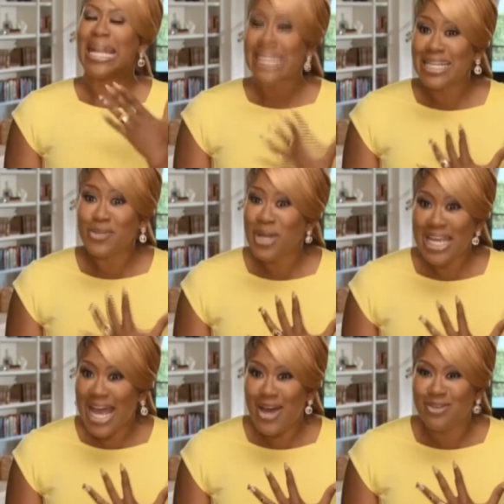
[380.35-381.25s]
I needed a
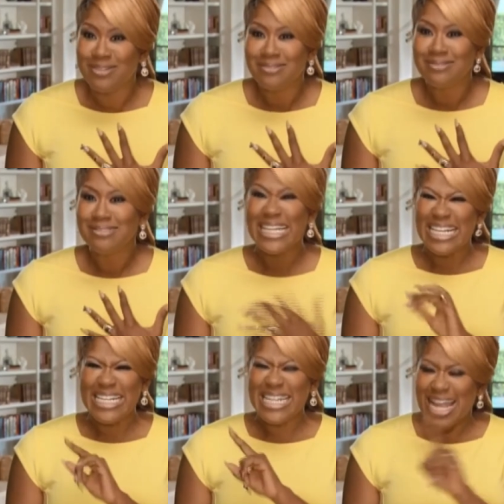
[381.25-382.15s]
week out.
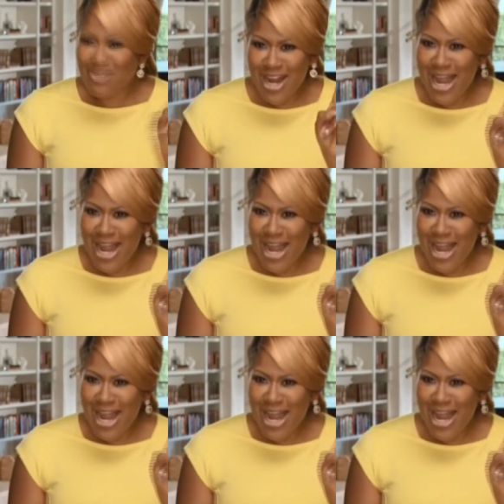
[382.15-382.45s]
It never